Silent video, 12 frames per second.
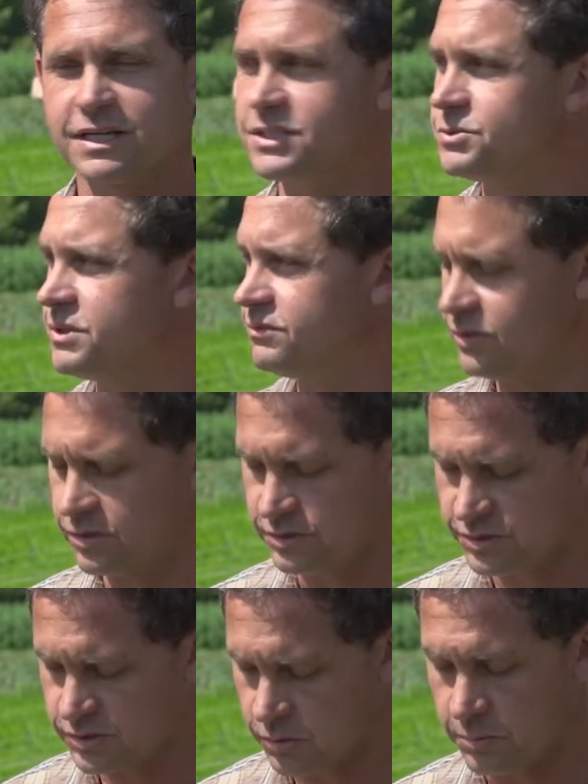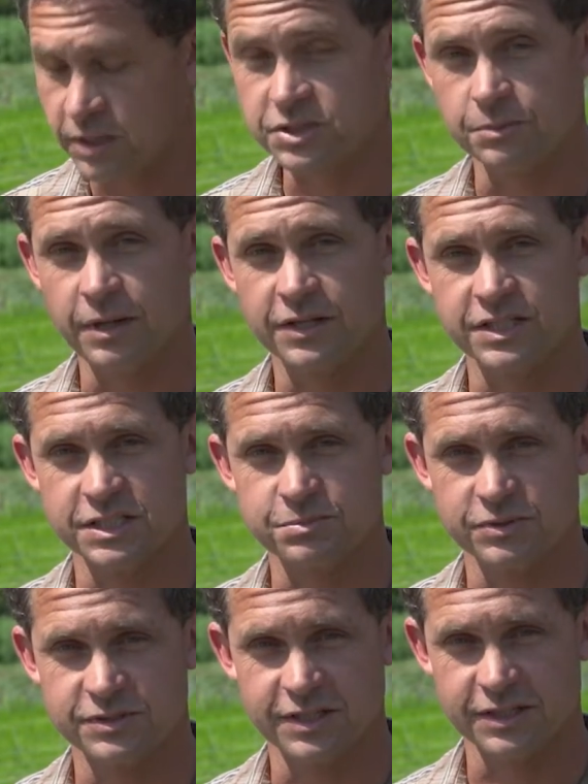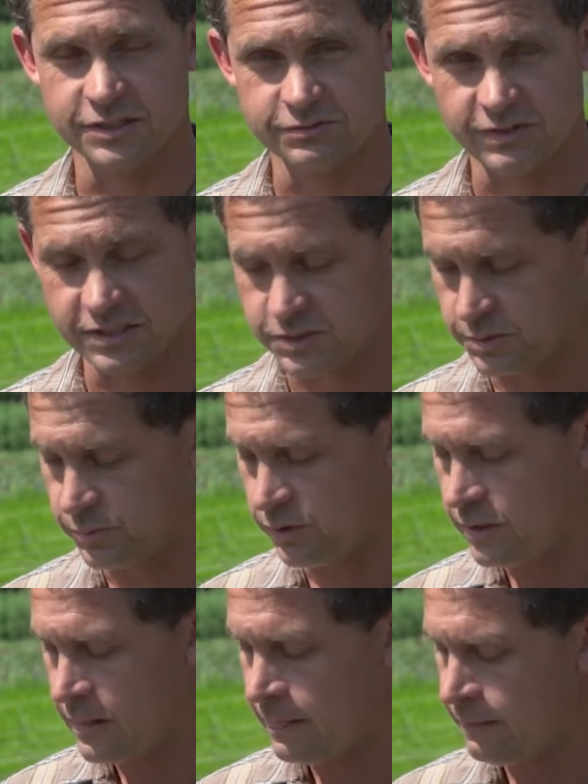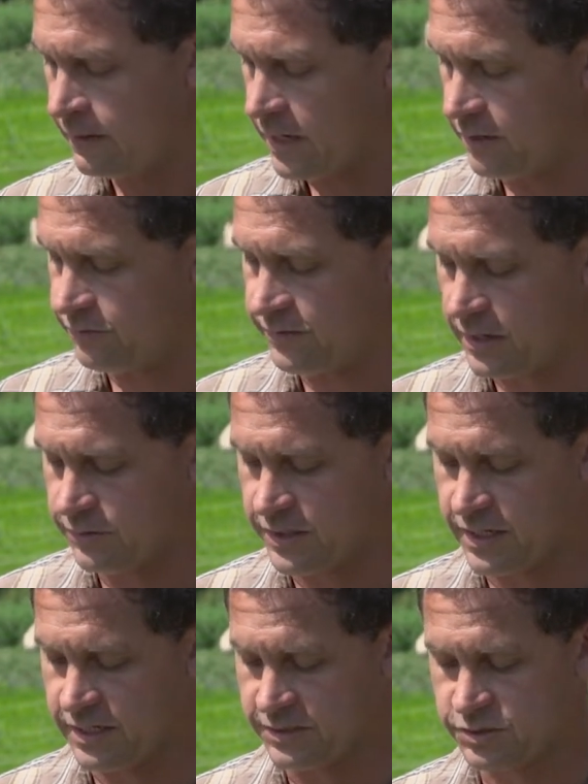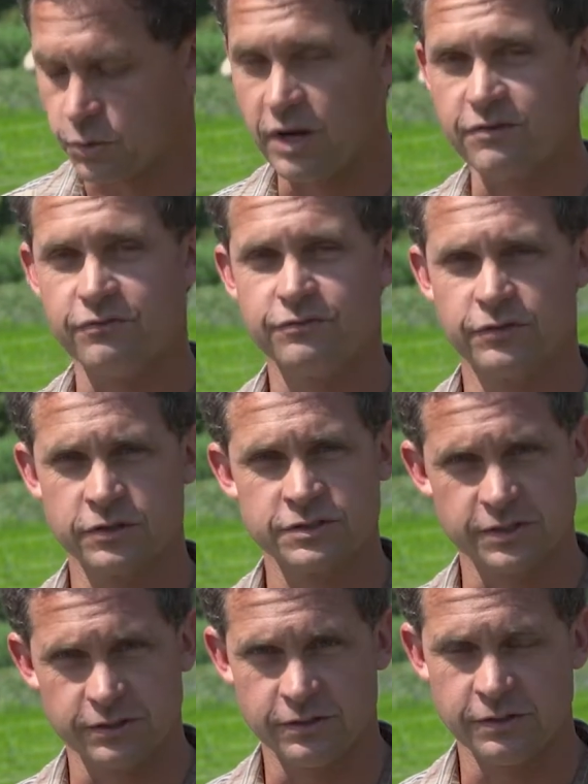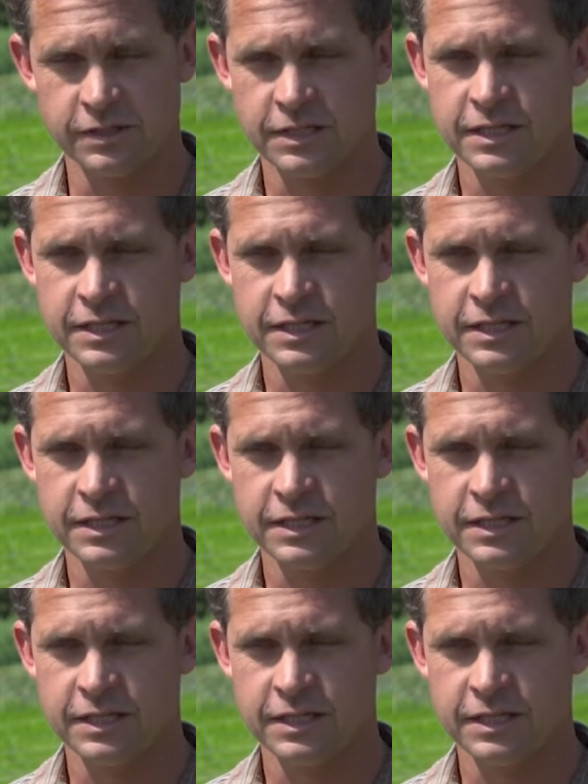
as we've learned so much about this particular vegetable and found that it is quite versatile